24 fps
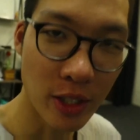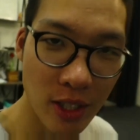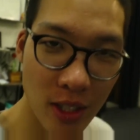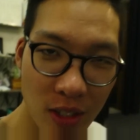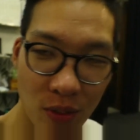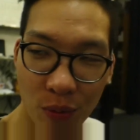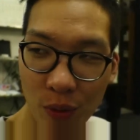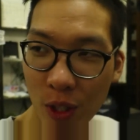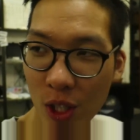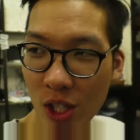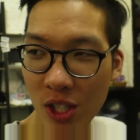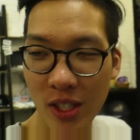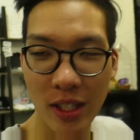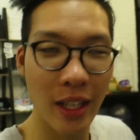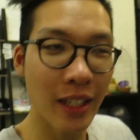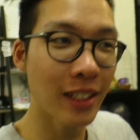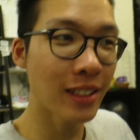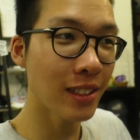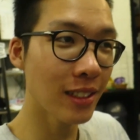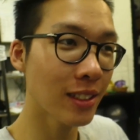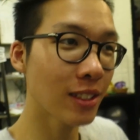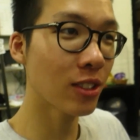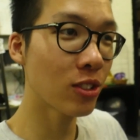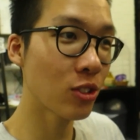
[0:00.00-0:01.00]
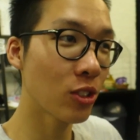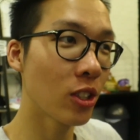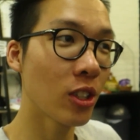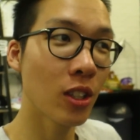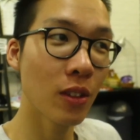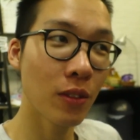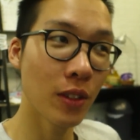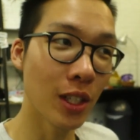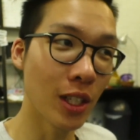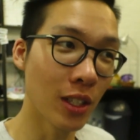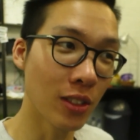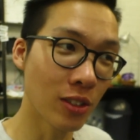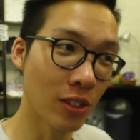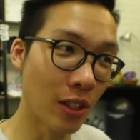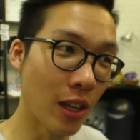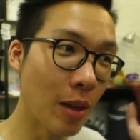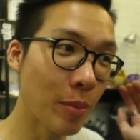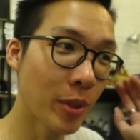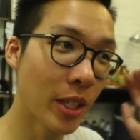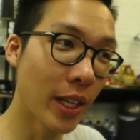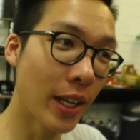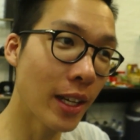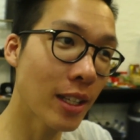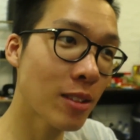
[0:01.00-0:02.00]
I just finished editing the studio video, so
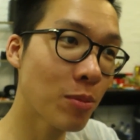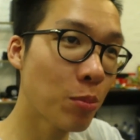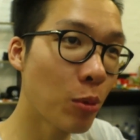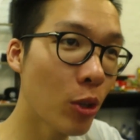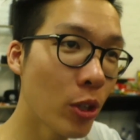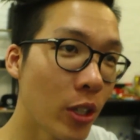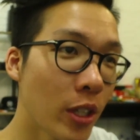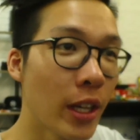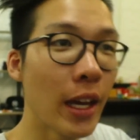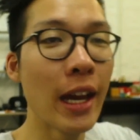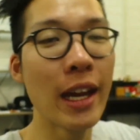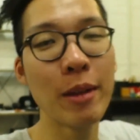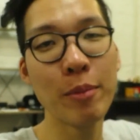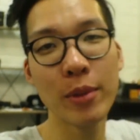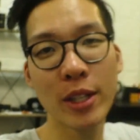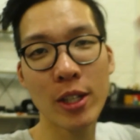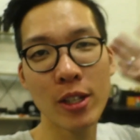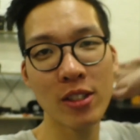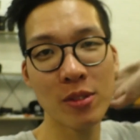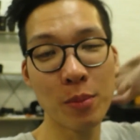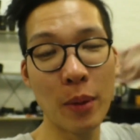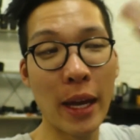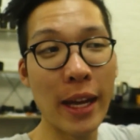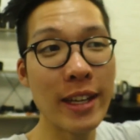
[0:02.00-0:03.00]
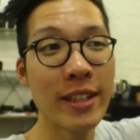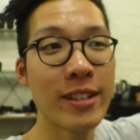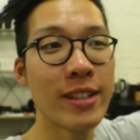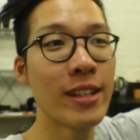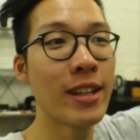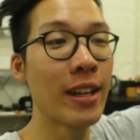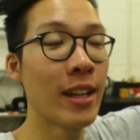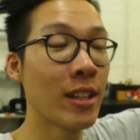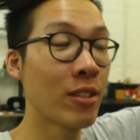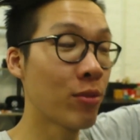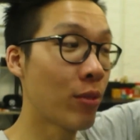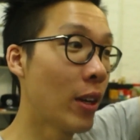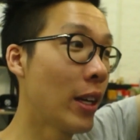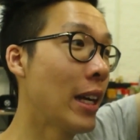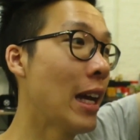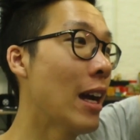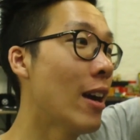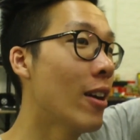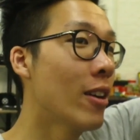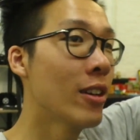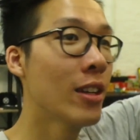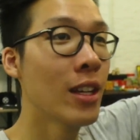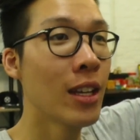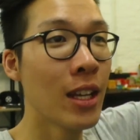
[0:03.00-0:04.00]
I'm going to export it, and because my internet has run
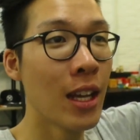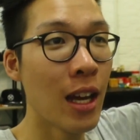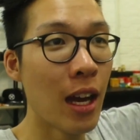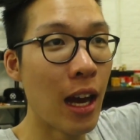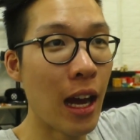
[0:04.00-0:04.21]
out,